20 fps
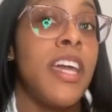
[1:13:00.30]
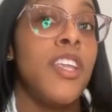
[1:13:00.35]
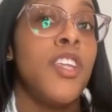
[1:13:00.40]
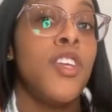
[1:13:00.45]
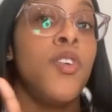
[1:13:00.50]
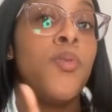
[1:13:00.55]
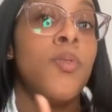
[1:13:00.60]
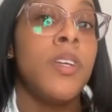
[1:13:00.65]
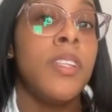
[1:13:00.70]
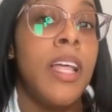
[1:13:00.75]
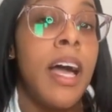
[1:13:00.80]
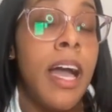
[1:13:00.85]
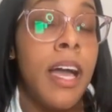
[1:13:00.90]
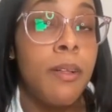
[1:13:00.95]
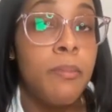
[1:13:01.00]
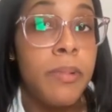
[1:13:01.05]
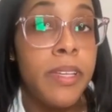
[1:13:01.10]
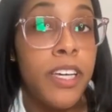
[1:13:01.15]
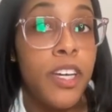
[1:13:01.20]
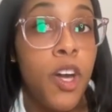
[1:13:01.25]
you
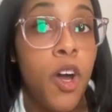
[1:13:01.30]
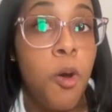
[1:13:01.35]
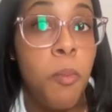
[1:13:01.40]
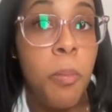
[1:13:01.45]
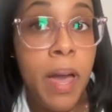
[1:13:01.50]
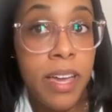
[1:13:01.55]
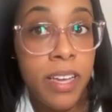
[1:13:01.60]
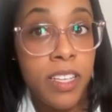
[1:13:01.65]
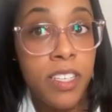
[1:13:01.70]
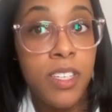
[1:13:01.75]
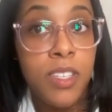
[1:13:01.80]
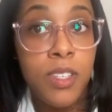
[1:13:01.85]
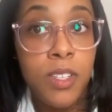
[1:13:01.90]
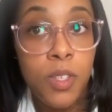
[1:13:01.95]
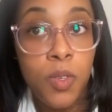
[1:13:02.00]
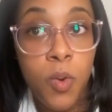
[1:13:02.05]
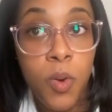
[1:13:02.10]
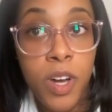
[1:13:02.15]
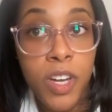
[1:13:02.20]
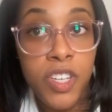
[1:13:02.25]
reliably go back into this
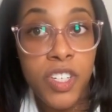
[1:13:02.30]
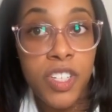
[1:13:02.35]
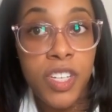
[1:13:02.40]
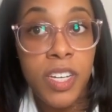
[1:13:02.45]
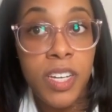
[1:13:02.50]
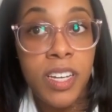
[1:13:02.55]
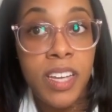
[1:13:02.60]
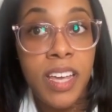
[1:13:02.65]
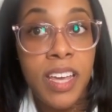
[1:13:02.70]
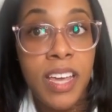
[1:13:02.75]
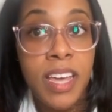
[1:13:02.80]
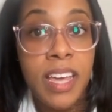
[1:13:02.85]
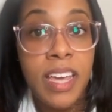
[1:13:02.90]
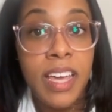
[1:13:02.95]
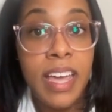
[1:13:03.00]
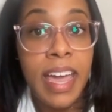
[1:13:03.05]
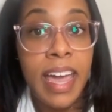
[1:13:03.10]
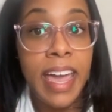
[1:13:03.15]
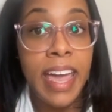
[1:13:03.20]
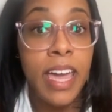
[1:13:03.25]
question
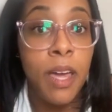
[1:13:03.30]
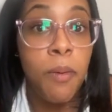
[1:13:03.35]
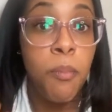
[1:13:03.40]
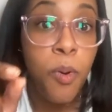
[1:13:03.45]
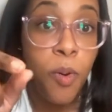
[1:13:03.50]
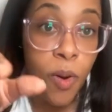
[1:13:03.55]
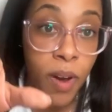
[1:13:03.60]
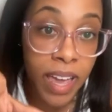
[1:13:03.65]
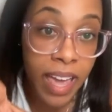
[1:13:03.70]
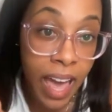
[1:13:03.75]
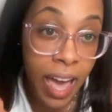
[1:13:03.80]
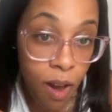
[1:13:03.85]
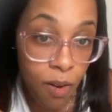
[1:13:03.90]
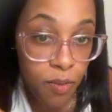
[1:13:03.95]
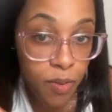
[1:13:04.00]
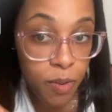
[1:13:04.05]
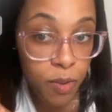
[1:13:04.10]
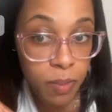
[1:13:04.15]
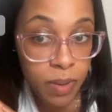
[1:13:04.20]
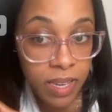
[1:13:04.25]
and point out
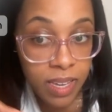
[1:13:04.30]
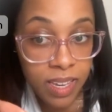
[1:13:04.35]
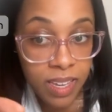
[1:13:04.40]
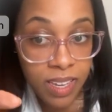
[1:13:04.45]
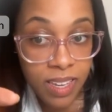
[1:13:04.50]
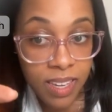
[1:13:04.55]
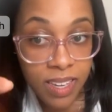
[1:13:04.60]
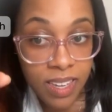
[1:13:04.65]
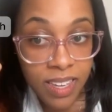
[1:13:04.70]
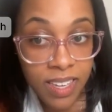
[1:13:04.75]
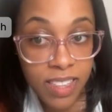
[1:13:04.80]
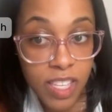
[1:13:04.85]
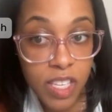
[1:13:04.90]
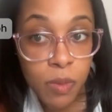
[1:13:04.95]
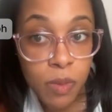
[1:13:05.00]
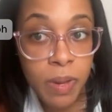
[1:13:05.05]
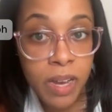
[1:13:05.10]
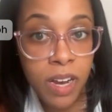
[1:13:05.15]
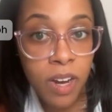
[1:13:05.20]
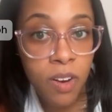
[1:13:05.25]
for me in this
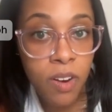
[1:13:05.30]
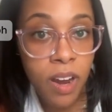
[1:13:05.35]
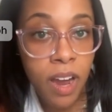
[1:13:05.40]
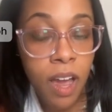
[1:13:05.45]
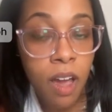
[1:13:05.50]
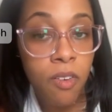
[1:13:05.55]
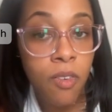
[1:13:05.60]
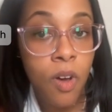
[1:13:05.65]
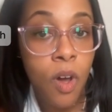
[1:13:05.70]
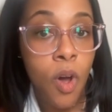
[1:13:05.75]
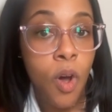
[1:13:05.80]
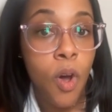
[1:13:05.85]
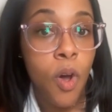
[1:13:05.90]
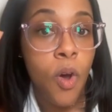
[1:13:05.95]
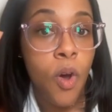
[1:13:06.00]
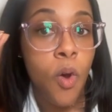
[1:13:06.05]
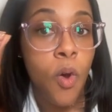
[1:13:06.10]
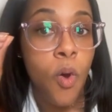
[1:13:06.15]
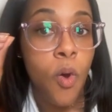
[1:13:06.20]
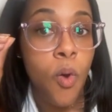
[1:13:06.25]
paragraph,
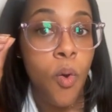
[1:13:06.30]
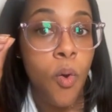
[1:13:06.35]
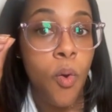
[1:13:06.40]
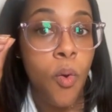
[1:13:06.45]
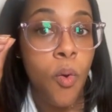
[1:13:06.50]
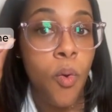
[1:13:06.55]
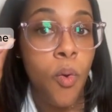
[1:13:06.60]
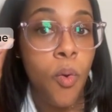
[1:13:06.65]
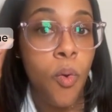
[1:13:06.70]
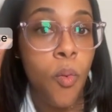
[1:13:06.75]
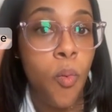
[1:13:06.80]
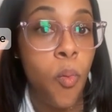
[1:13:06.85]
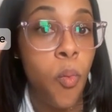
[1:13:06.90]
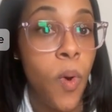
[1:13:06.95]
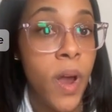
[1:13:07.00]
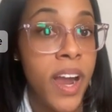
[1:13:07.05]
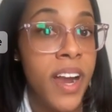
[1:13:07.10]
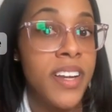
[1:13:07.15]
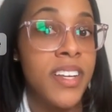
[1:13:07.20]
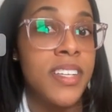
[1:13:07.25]

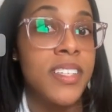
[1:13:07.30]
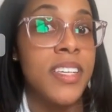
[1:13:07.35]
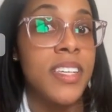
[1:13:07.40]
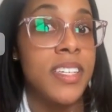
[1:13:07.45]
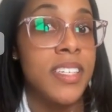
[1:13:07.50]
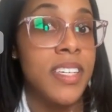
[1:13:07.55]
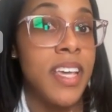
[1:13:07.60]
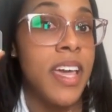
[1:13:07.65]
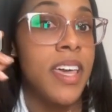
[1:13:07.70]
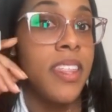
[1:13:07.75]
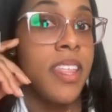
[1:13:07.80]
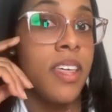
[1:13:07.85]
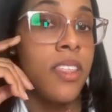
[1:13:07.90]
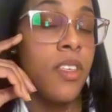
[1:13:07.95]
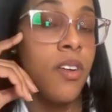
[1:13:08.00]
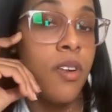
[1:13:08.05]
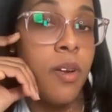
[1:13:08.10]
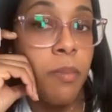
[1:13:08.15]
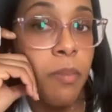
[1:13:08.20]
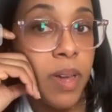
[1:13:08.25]
where does it say that
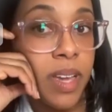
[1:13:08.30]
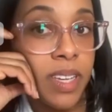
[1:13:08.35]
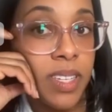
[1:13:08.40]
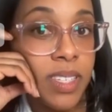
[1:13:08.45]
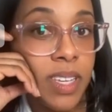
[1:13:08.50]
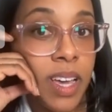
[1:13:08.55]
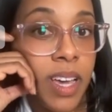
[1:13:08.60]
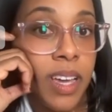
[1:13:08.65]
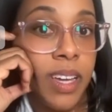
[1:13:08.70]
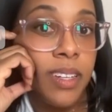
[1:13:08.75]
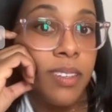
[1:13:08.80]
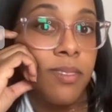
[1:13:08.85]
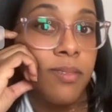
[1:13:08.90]
they're in baseline?